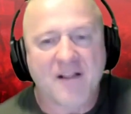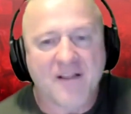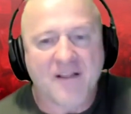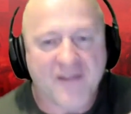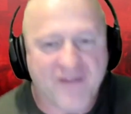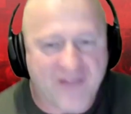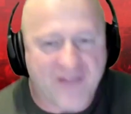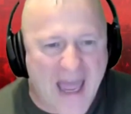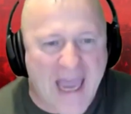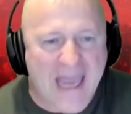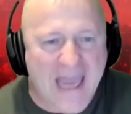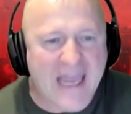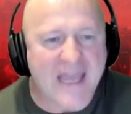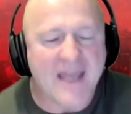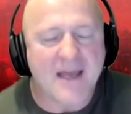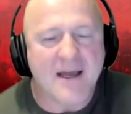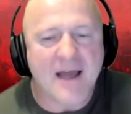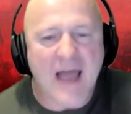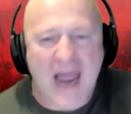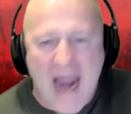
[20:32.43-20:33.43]

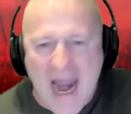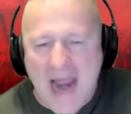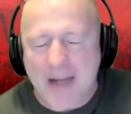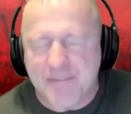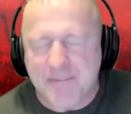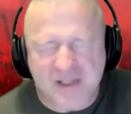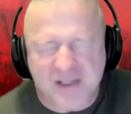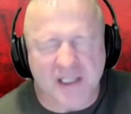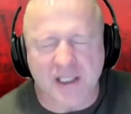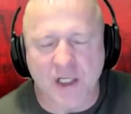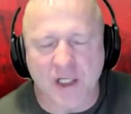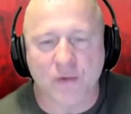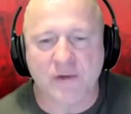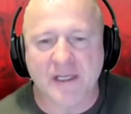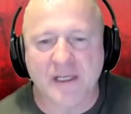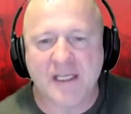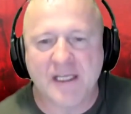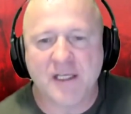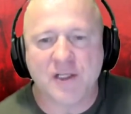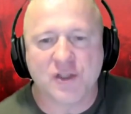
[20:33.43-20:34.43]
They
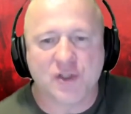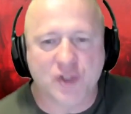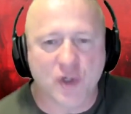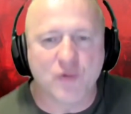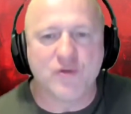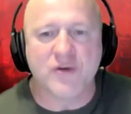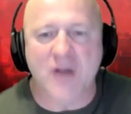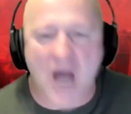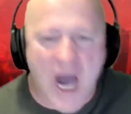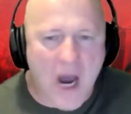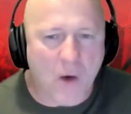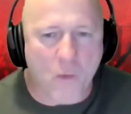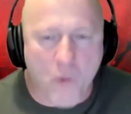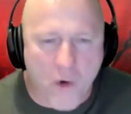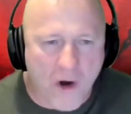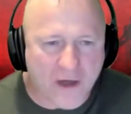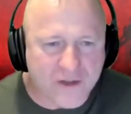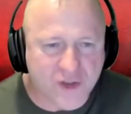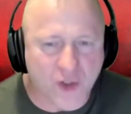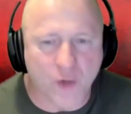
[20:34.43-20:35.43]
absolutely do not
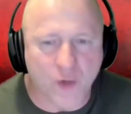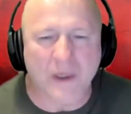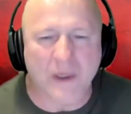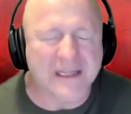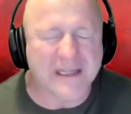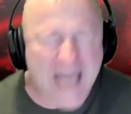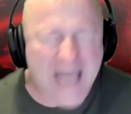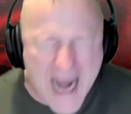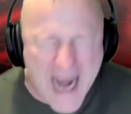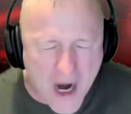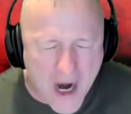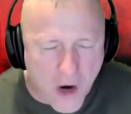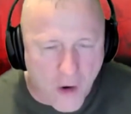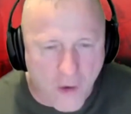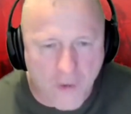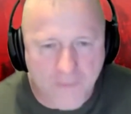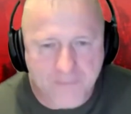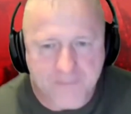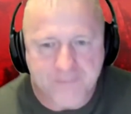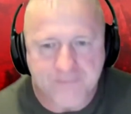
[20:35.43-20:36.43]
want to
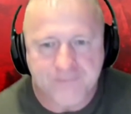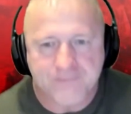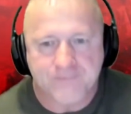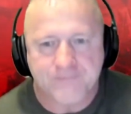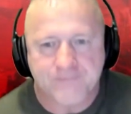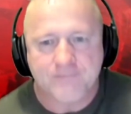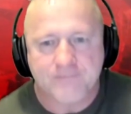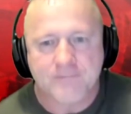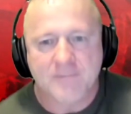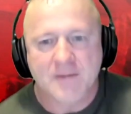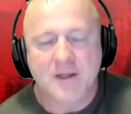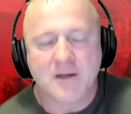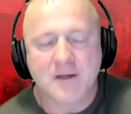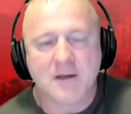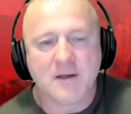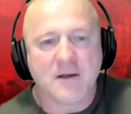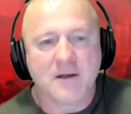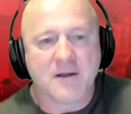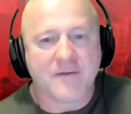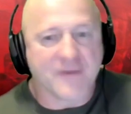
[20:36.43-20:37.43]
allow
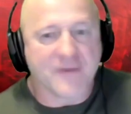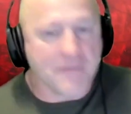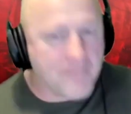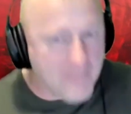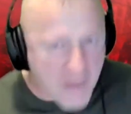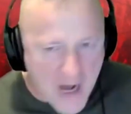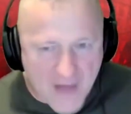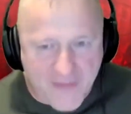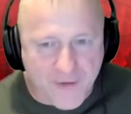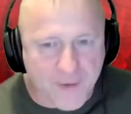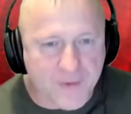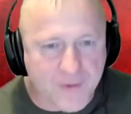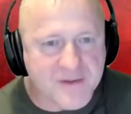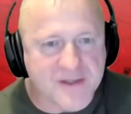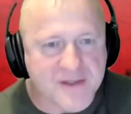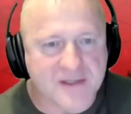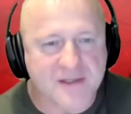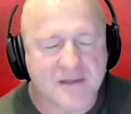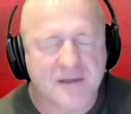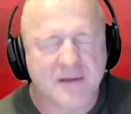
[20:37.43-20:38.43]
the
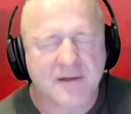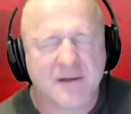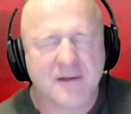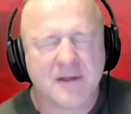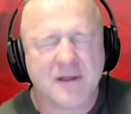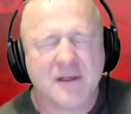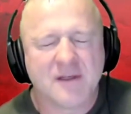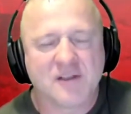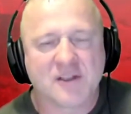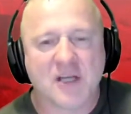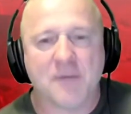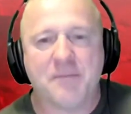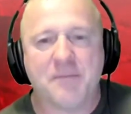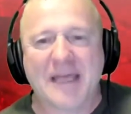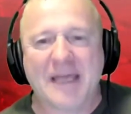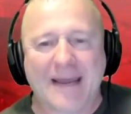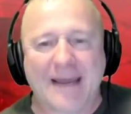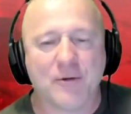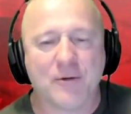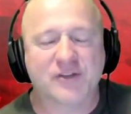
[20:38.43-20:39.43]
mothers to
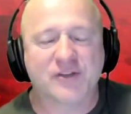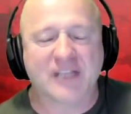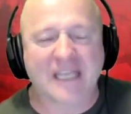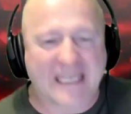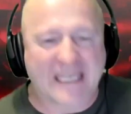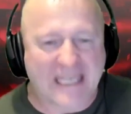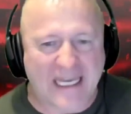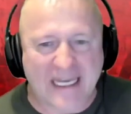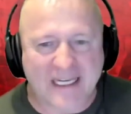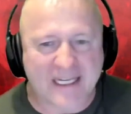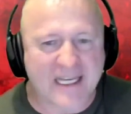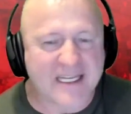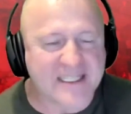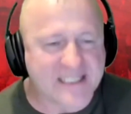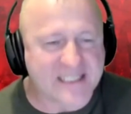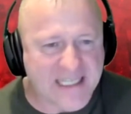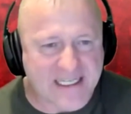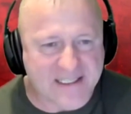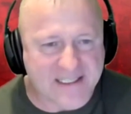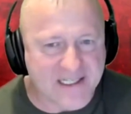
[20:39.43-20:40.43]
be able to get
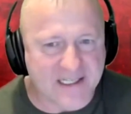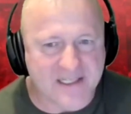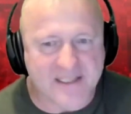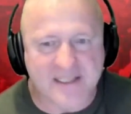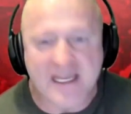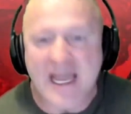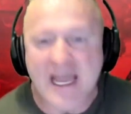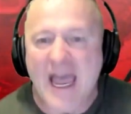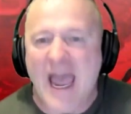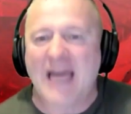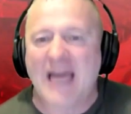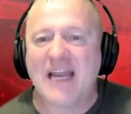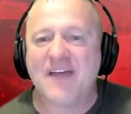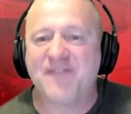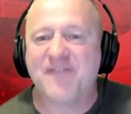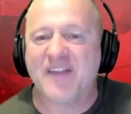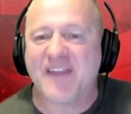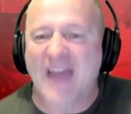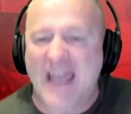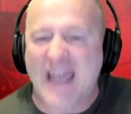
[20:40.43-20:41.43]
assistance. And
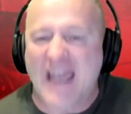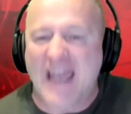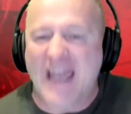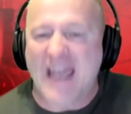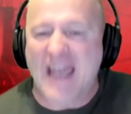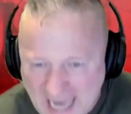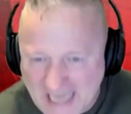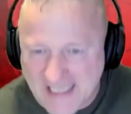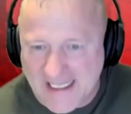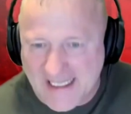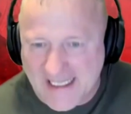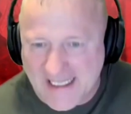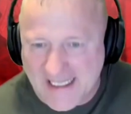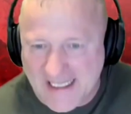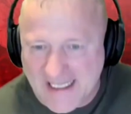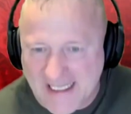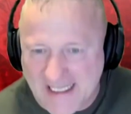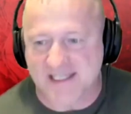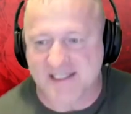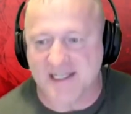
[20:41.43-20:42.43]
if they can get
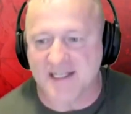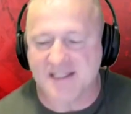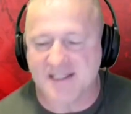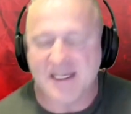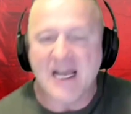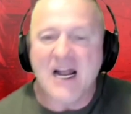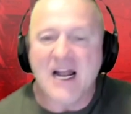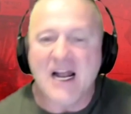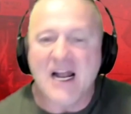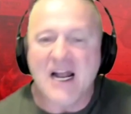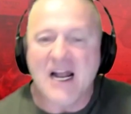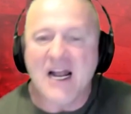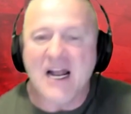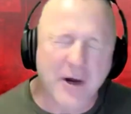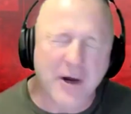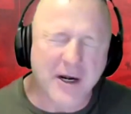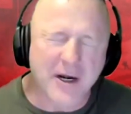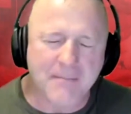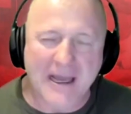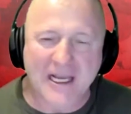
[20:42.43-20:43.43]
assistance, they
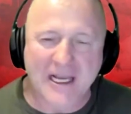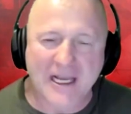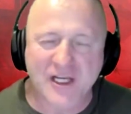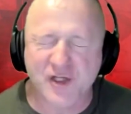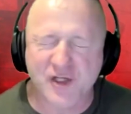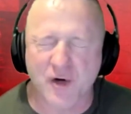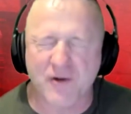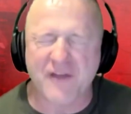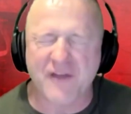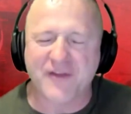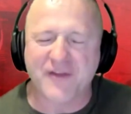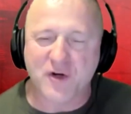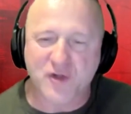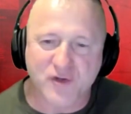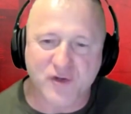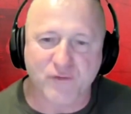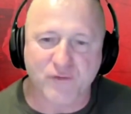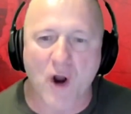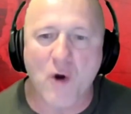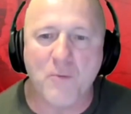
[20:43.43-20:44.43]
want to make sure that
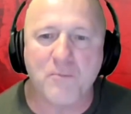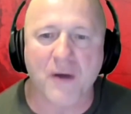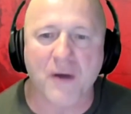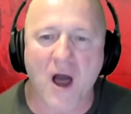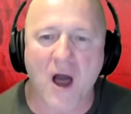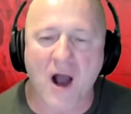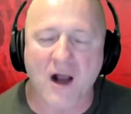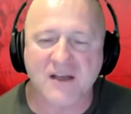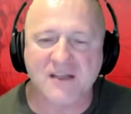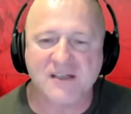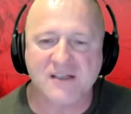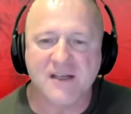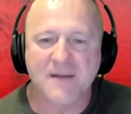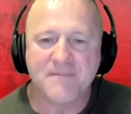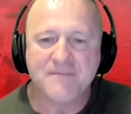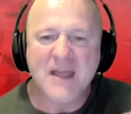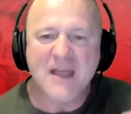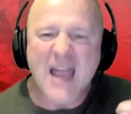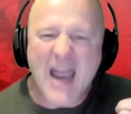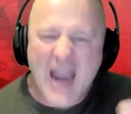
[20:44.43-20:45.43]
there's roadblocks
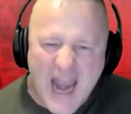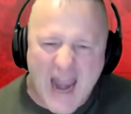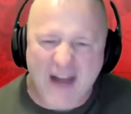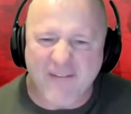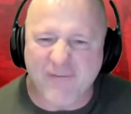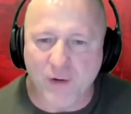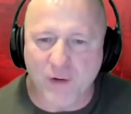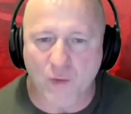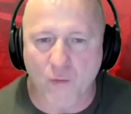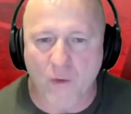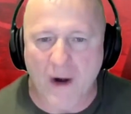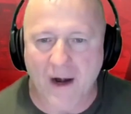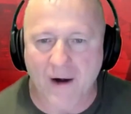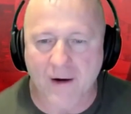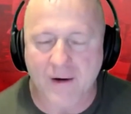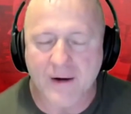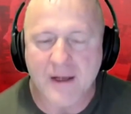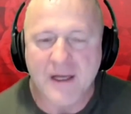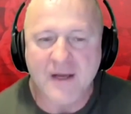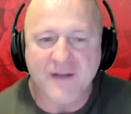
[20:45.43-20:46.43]

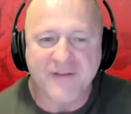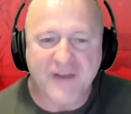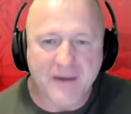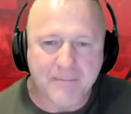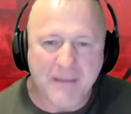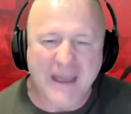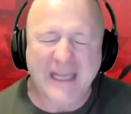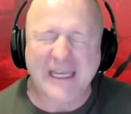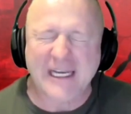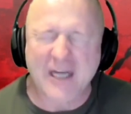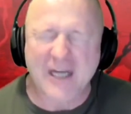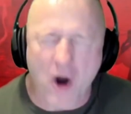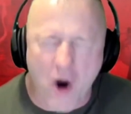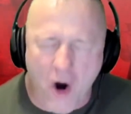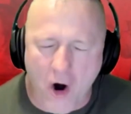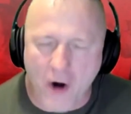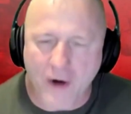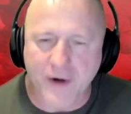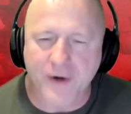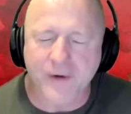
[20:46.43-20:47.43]
everywhere that make it
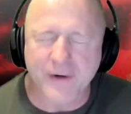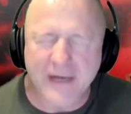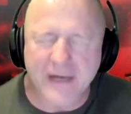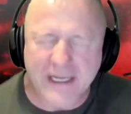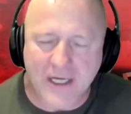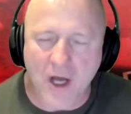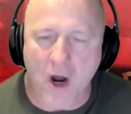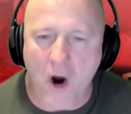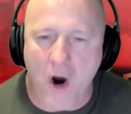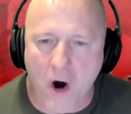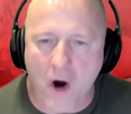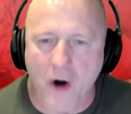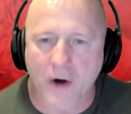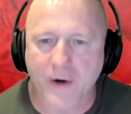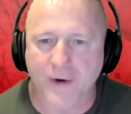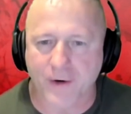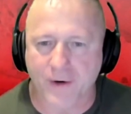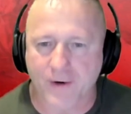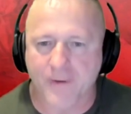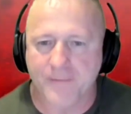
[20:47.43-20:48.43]
harder and
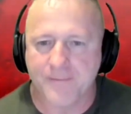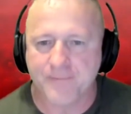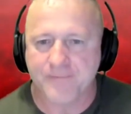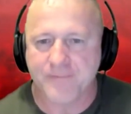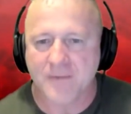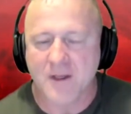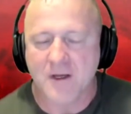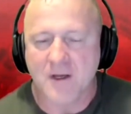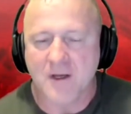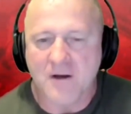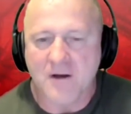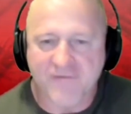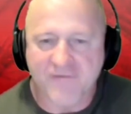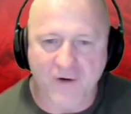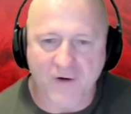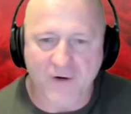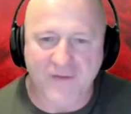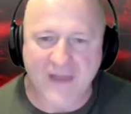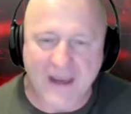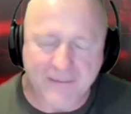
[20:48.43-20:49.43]
harder
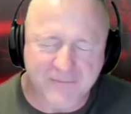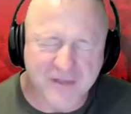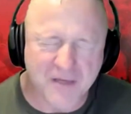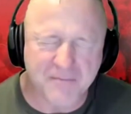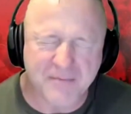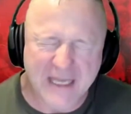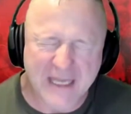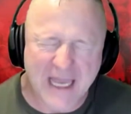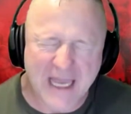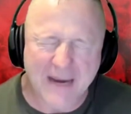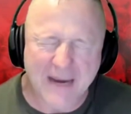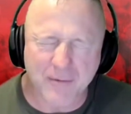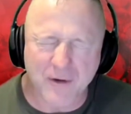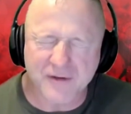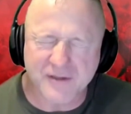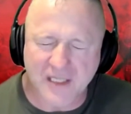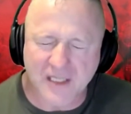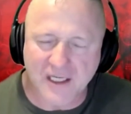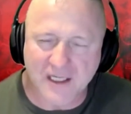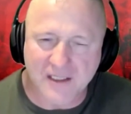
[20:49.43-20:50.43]
for them to be
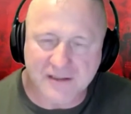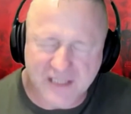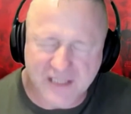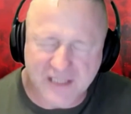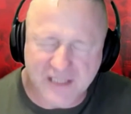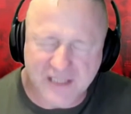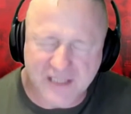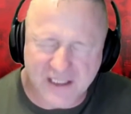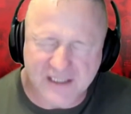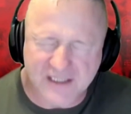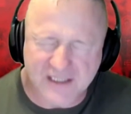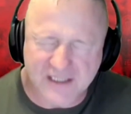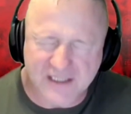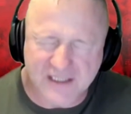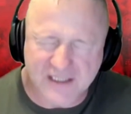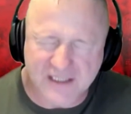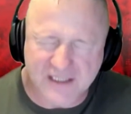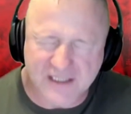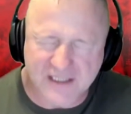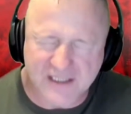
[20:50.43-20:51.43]
able to take
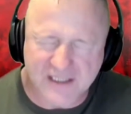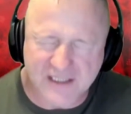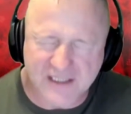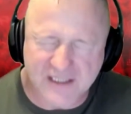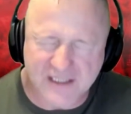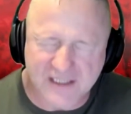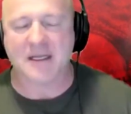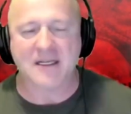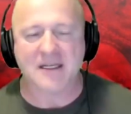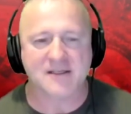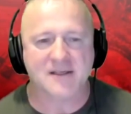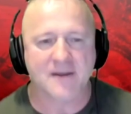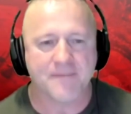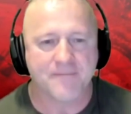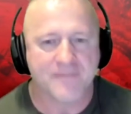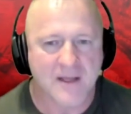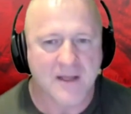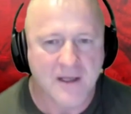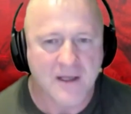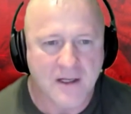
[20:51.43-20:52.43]
care of their families.
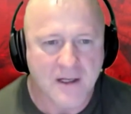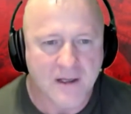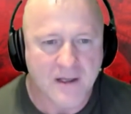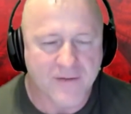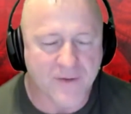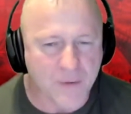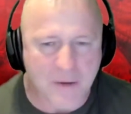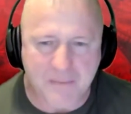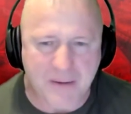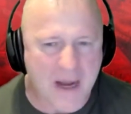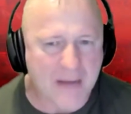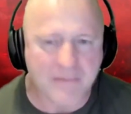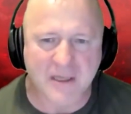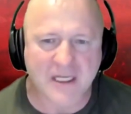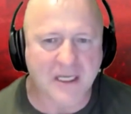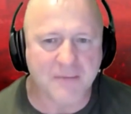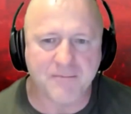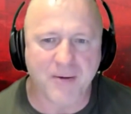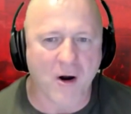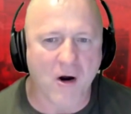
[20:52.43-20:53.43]
The
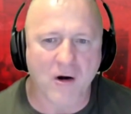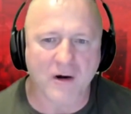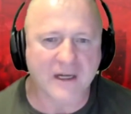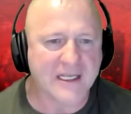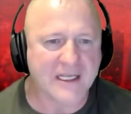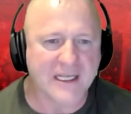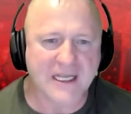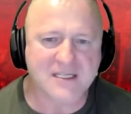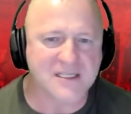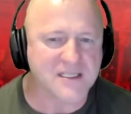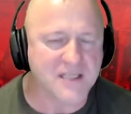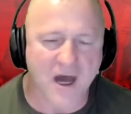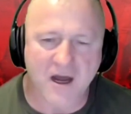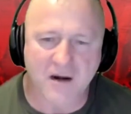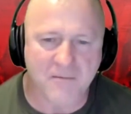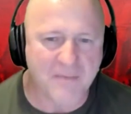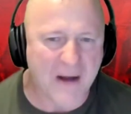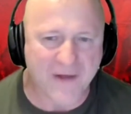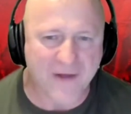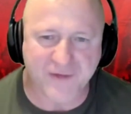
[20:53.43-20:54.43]
Republican Party is
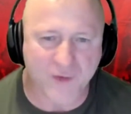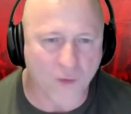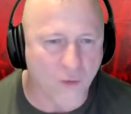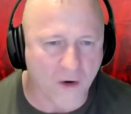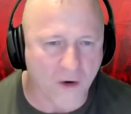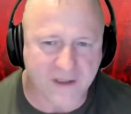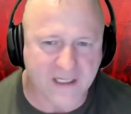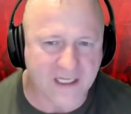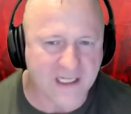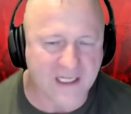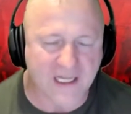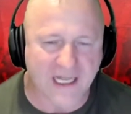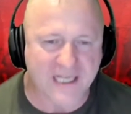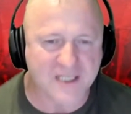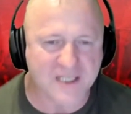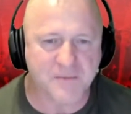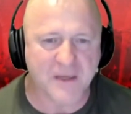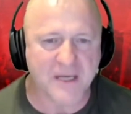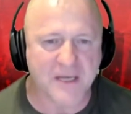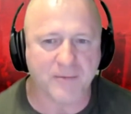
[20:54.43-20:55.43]
not about the working
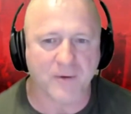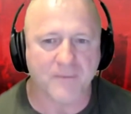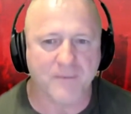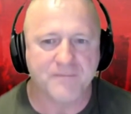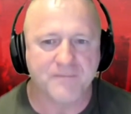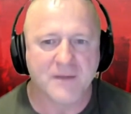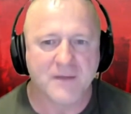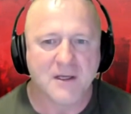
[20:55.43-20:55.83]
class people.